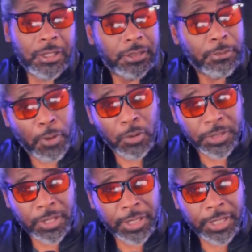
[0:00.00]

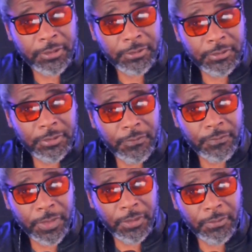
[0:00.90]
supposedly
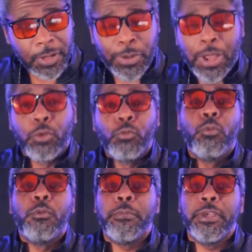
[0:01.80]
around the
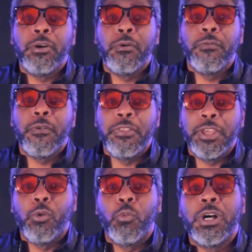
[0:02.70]
rumor mill,
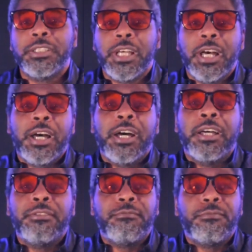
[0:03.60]
there was
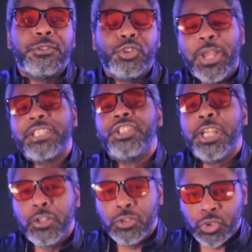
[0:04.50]
a
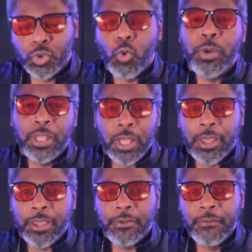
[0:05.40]
transgender
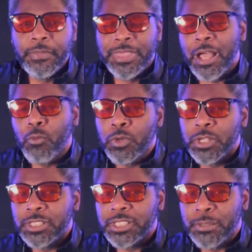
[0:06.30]
storyline that
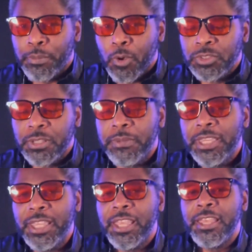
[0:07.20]
was supposed to
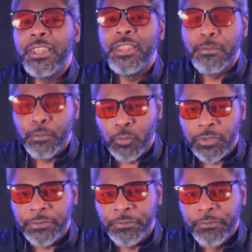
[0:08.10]
be in the
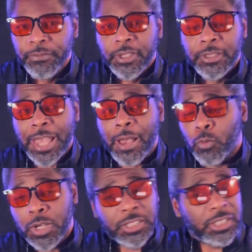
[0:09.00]
movie that
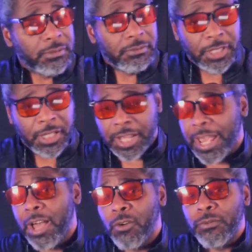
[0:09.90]
was cut
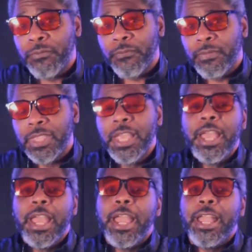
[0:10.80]
out.
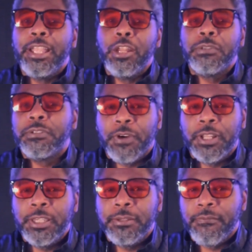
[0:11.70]
And you know what's
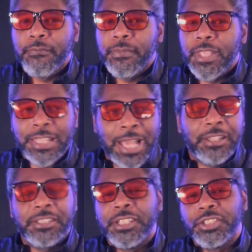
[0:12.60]
funny? That
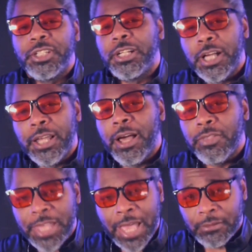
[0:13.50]
decision to cut
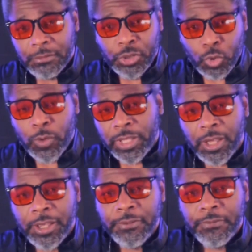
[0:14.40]
out that
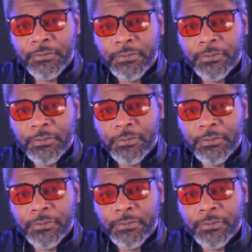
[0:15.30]
storyline